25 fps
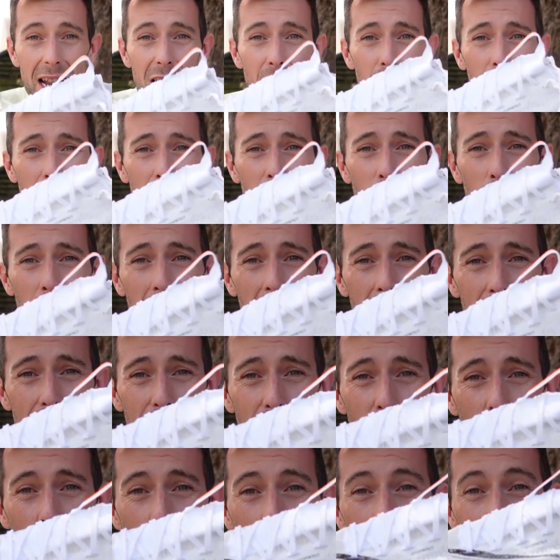Look at all that
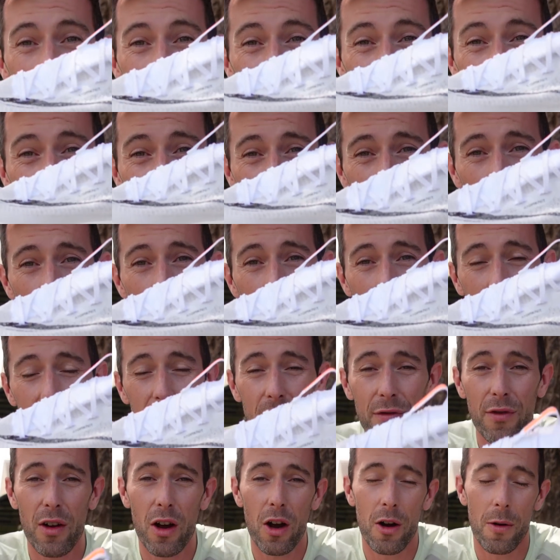foam. There's so
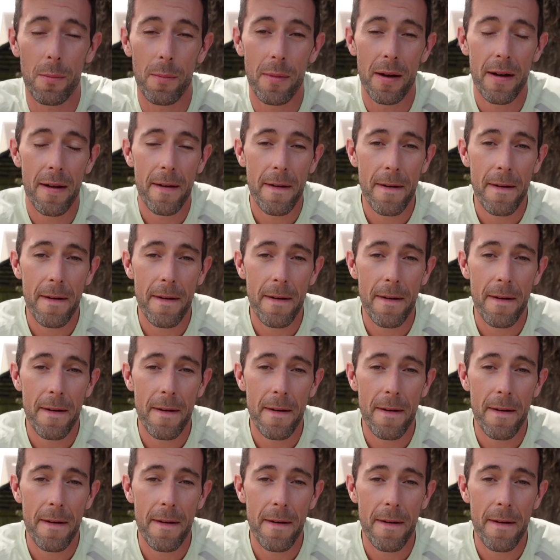much foam.